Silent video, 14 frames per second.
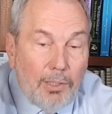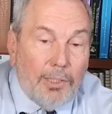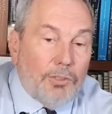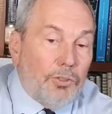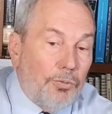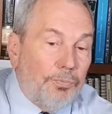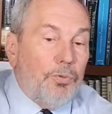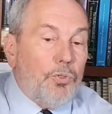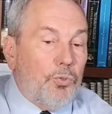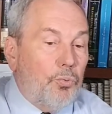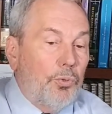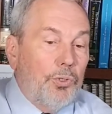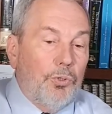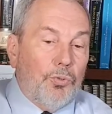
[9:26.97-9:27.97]
Unless the
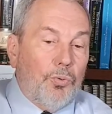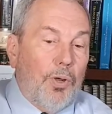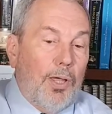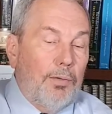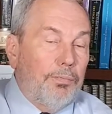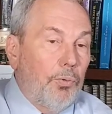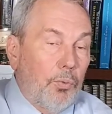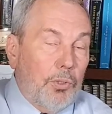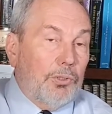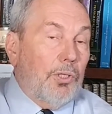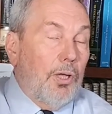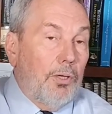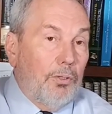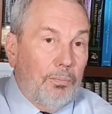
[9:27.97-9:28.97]
first one you try, if it
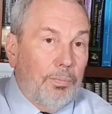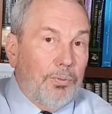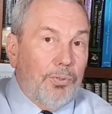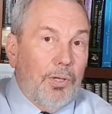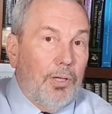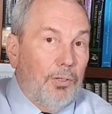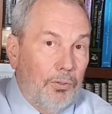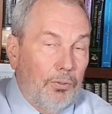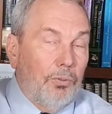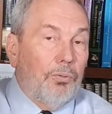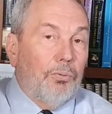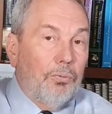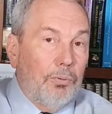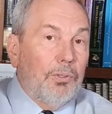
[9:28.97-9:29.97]
works 100% and
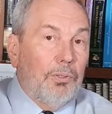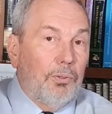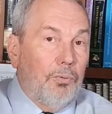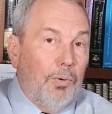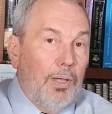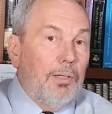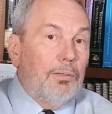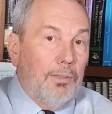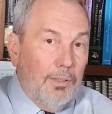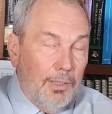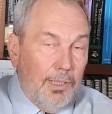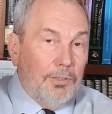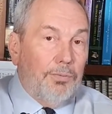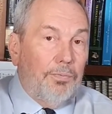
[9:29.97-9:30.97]
you're really great,
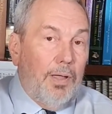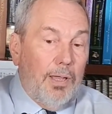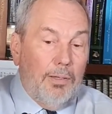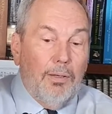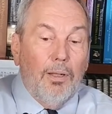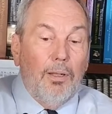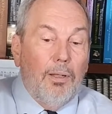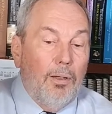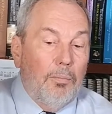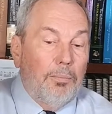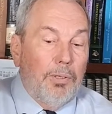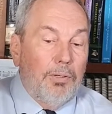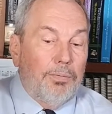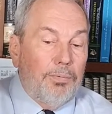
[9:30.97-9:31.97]
then that's fine.
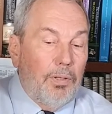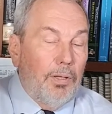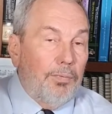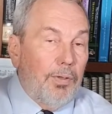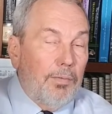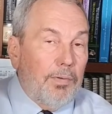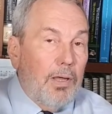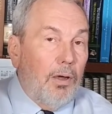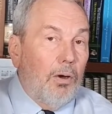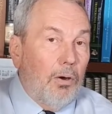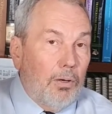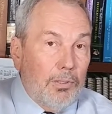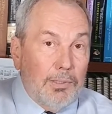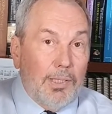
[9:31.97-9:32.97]
But if you have a
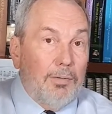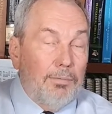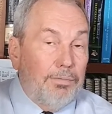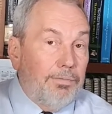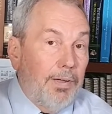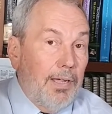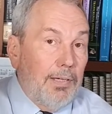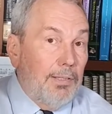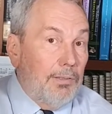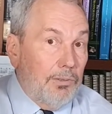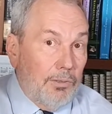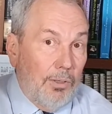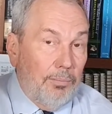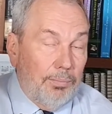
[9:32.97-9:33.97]
hard time
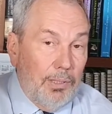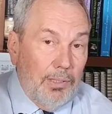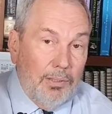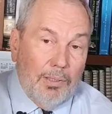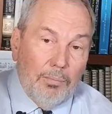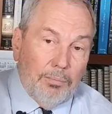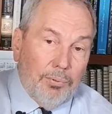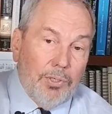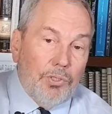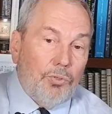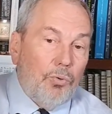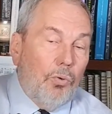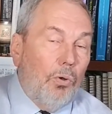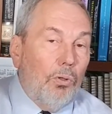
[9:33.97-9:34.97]
finding something that
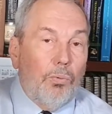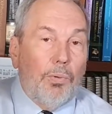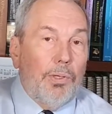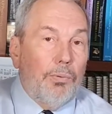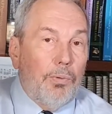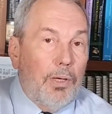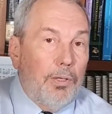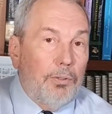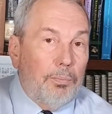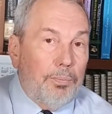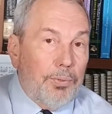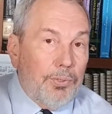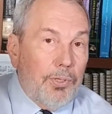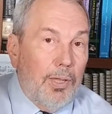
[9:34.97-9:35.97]
brings you all the way to
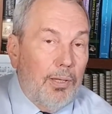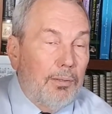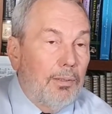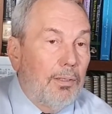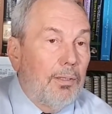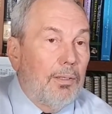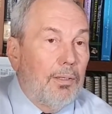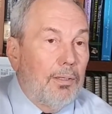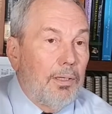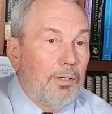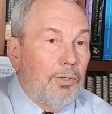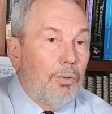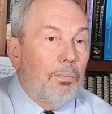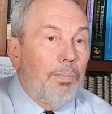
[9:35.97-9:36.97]
100%,
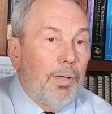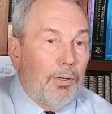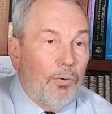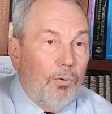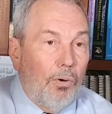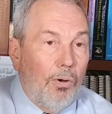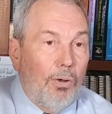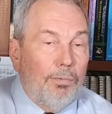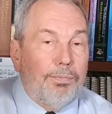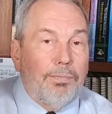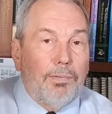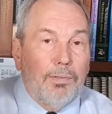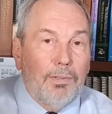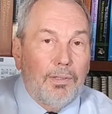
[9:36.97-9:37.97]
then you're better
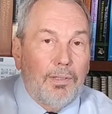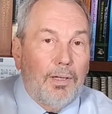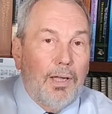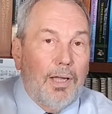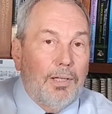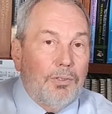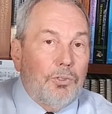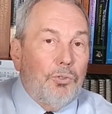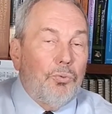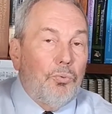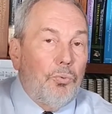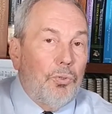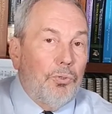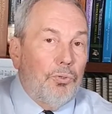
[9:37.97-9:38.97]
off on
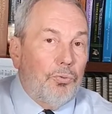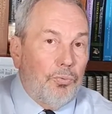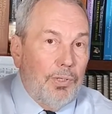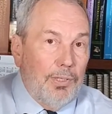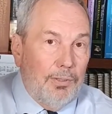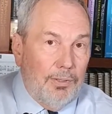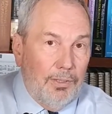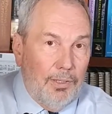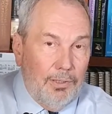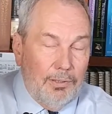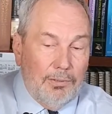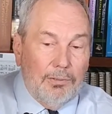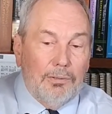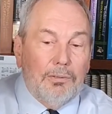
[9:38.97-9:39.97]
2 or 3
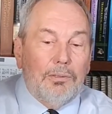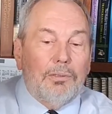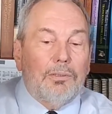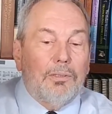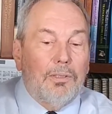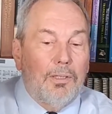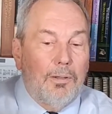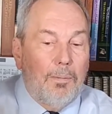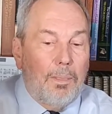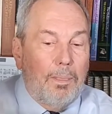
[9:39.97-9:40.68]
things